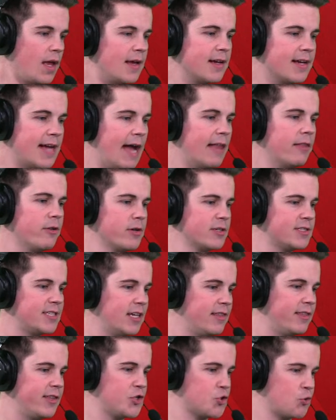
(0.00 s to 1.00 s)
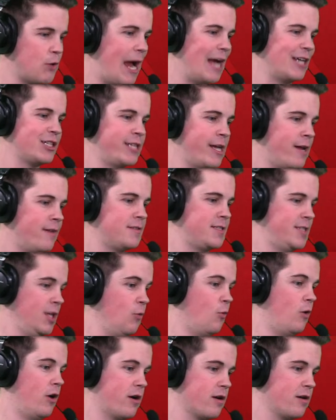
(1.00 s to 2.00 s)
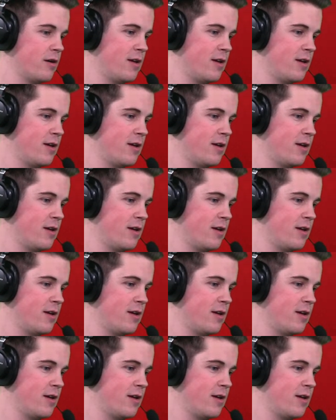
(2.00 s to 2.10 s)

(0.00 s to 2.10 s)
Kyler said the trash town of Stillwater.